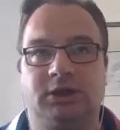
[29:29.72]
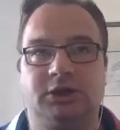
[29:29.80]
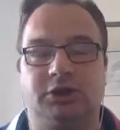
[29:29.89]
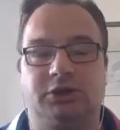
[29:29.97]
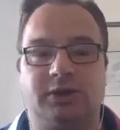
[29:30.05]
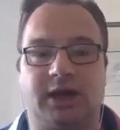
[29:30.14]

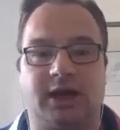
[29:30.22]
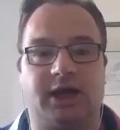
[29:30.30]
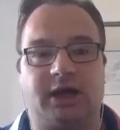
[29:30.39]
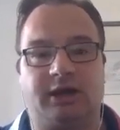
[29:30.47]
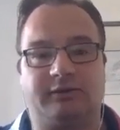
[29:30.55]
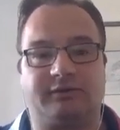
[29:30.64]
You
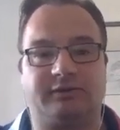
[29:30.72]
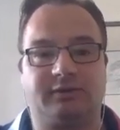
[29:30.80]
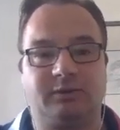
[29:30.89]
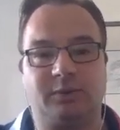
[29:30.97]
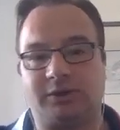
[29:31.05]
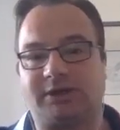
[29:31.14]
have
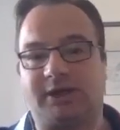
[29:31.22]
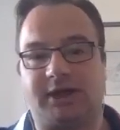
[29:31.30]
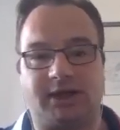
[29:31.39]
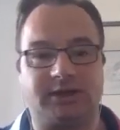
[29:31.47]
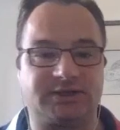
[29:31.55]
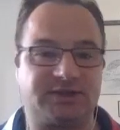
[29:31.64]
Workday
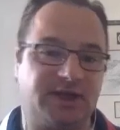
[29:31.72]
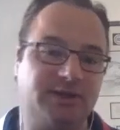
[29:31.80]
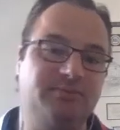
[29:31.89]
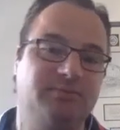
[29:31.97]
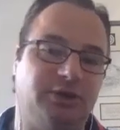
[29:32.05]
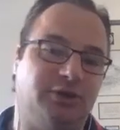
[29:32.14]

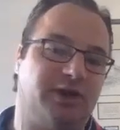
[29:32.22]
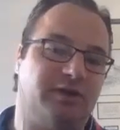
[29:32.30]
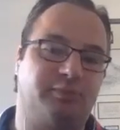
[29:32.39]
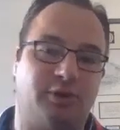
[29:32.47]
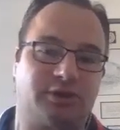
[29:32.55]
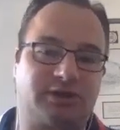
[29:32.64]
HCM and you
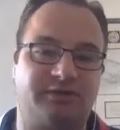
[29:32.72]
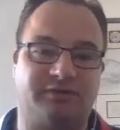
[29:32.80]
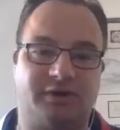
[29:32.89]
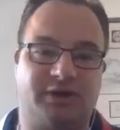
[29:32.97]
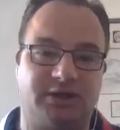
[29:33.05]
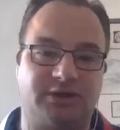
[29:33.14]
have Workday
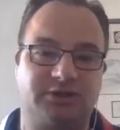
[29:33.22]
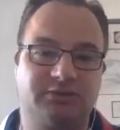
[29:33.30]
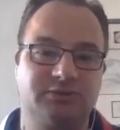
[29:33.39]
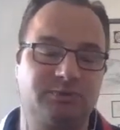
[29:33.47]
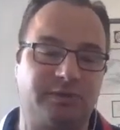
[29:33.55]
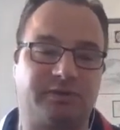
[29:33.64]

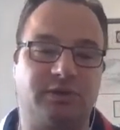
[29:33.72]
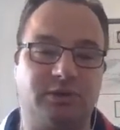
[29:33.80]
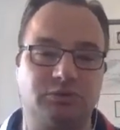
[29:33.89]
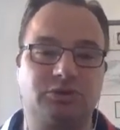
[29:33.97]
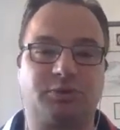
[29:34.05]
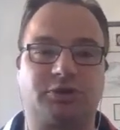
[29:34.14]
Financials. With the
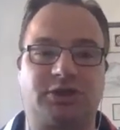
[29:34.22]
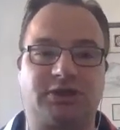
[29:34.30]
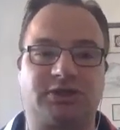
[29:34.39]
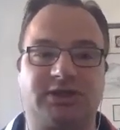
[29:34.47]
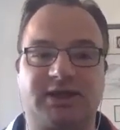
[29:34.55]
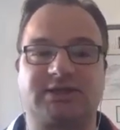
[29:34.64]
launch
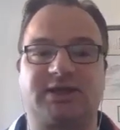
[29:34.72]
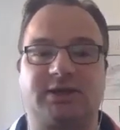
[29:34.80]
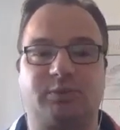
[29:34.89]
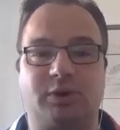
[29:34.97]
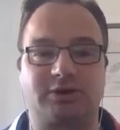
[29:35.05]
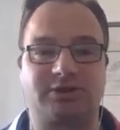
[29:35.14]
project, yes, they
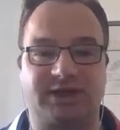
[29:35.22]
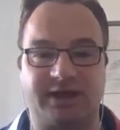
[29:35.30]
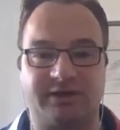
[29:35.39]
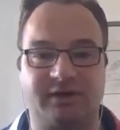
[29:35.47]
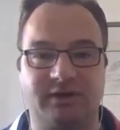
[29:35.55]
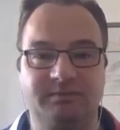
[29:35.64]
work
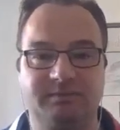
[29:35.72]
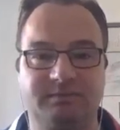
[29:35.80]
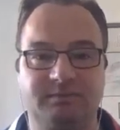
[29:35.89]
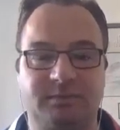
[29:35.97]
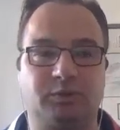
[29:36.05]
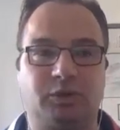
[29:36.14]
together,
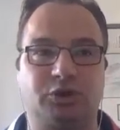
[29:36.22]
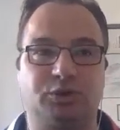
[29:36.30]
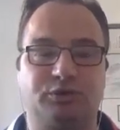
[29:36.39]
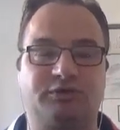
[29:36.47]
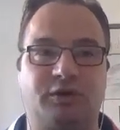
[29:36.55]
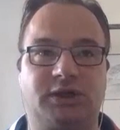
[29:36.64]
but what
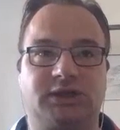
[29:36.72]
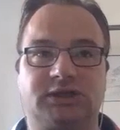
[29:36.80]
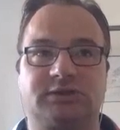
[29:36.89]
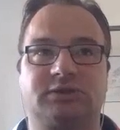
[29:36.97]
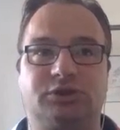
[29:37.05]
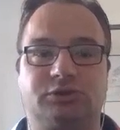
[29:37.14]
you will find
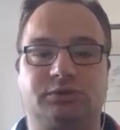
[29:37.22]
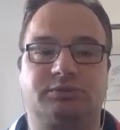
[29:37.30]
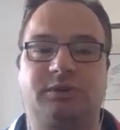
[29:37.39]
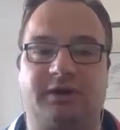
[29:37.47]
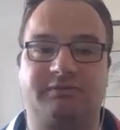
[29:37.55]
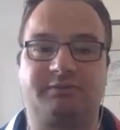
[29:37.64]
is you'll
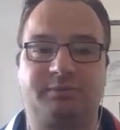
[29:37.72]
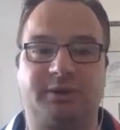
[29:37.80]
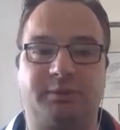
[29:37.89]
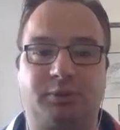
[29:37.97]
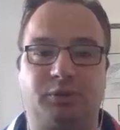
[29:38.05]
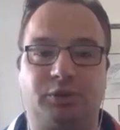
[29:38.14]
have
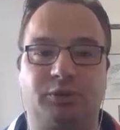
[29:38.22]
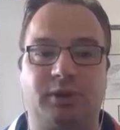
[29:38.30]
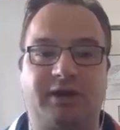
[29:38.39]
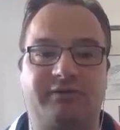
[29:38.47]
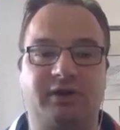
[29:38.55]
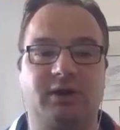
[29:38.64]
people who
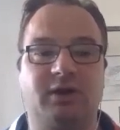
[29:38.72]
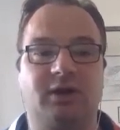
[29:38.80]
have